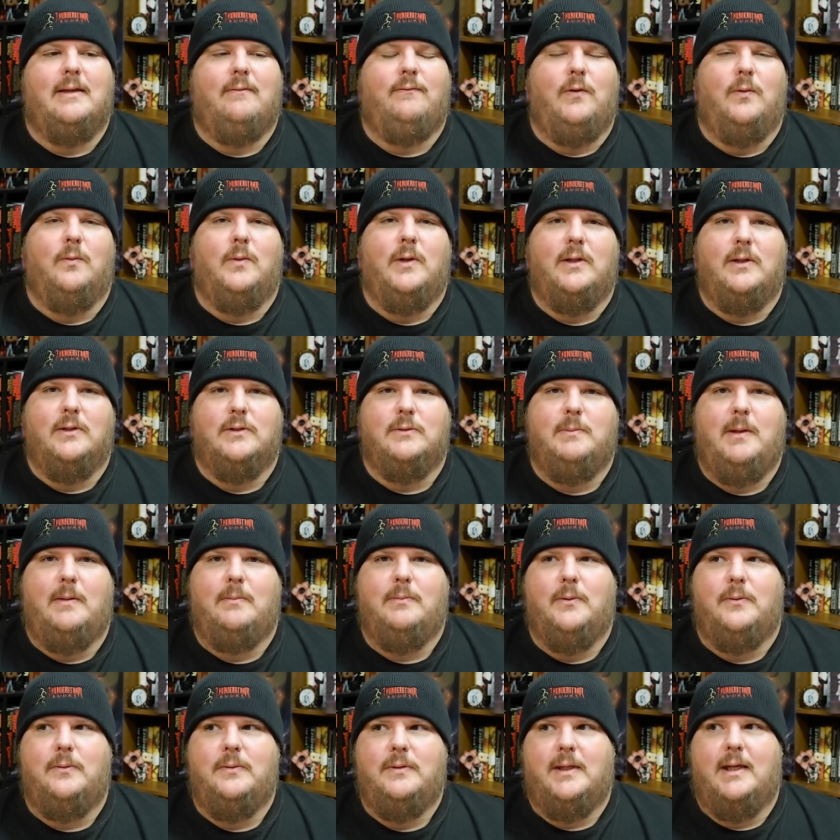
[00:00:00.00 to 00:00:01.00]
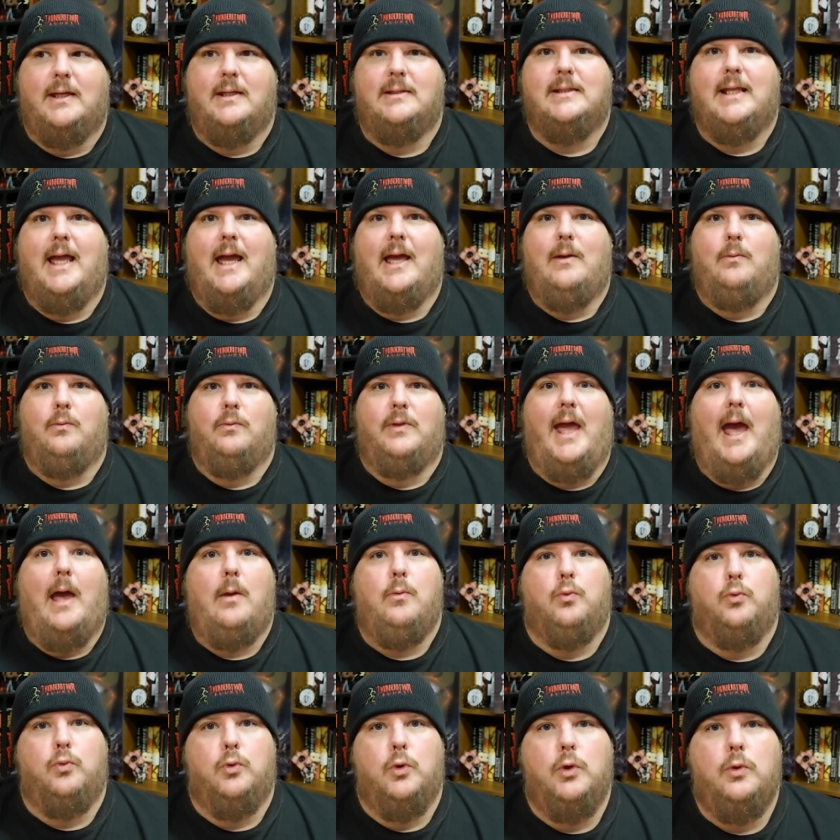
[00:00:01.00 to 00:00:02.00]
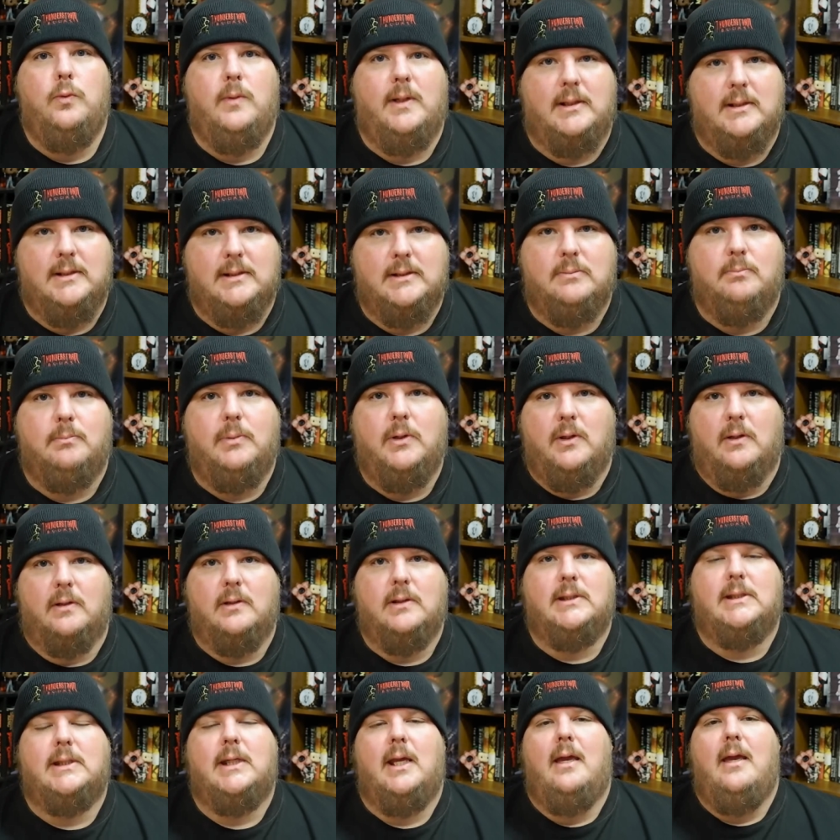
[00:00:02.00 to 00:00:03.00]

if you're one of those people who thinks that that ruins books,